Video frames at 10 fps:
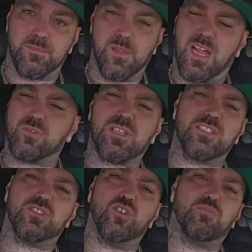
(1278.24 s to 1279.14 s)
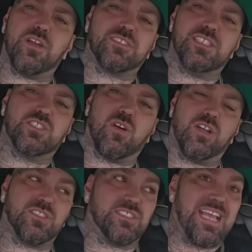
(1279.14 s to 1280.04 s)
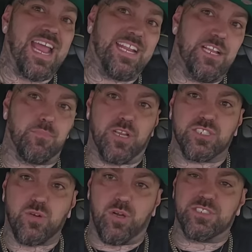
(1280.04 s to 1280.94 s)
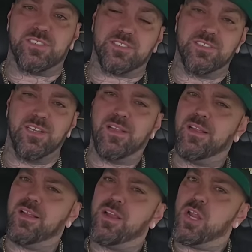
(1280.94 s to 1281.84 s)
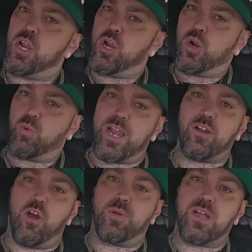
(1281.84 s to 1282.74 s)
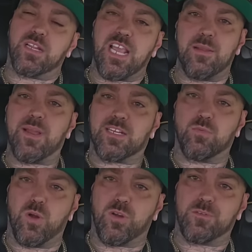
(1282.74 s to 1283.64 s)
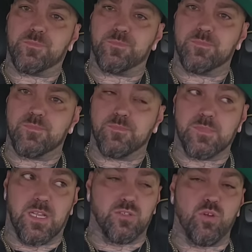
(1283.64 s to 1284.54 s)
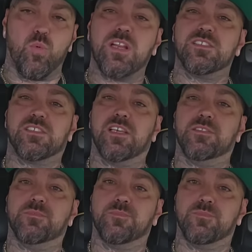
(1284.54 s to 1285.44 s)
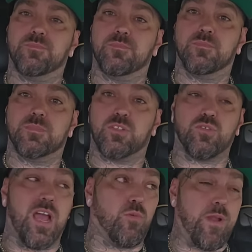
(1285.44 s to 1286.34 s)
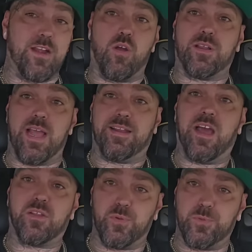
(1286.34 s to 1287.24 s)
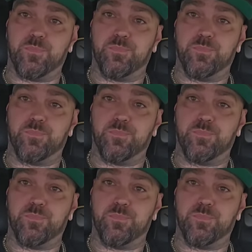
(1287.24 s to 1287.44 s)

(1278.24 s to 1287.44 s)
I don't think the dude pressed any charges because had he pressed charges, Radar would not have came back to work. I don't know what he said. I don't know how Radar got out of it.